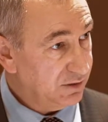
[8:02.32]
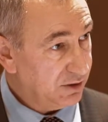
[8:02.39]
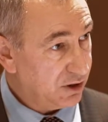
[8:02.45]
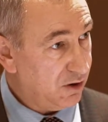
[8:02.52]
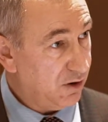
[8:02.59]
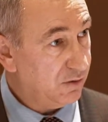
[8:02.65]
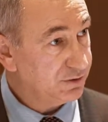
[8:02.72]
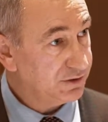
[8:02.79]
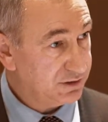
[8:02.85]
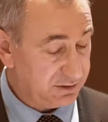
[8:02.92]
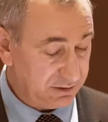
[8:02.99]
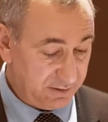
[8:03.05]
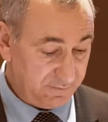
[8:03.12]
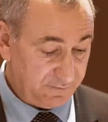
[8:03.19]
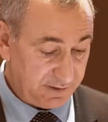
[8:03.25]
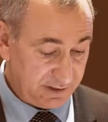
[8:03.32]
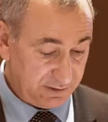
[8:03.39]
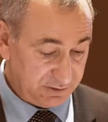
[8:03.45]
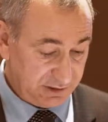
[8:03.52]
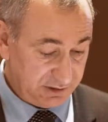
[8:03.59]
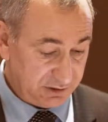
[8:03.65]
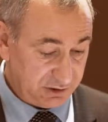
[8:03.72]
the costs for
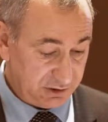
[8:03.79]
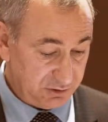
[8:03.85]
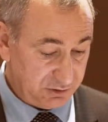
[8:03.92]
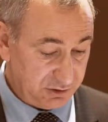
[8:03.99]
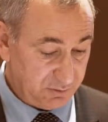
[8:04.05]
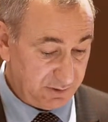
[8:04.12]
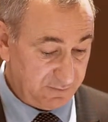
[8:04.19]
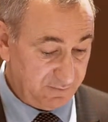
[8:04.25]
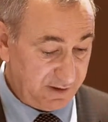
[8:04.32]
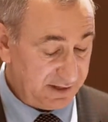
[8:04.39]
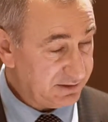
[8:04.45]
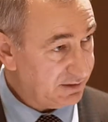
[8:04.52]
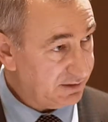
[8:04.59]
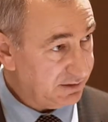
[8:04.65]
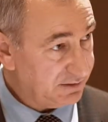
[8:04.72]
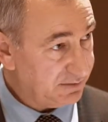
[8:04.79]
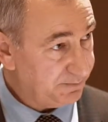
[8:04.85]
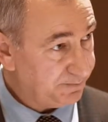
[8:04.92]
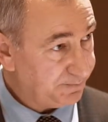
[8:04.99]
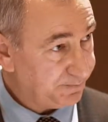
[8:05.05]
those institutional investors.